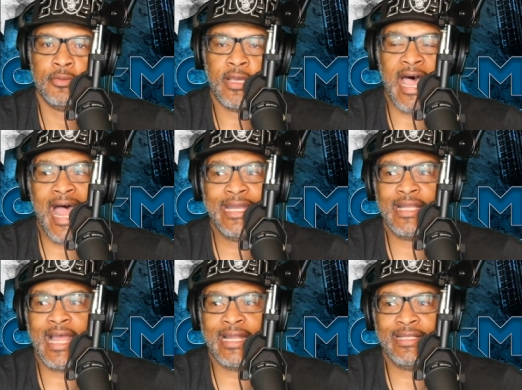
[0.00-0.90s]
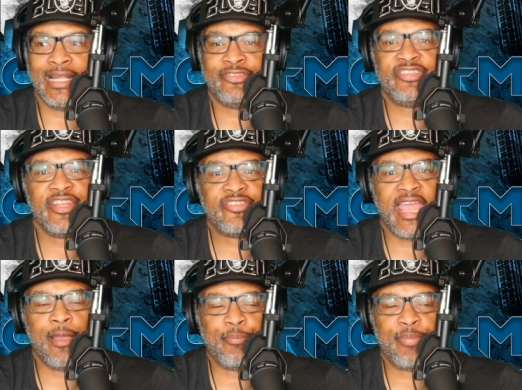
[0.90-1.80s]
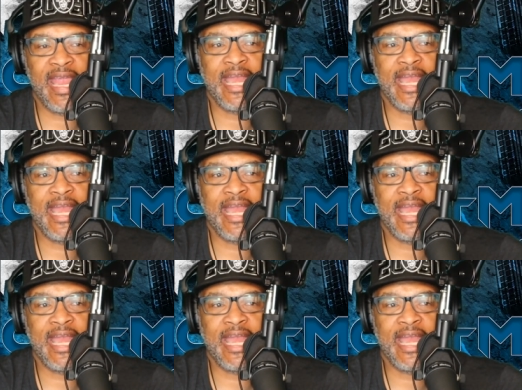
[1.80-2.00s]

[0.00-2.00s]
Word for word: I I, I just got paid.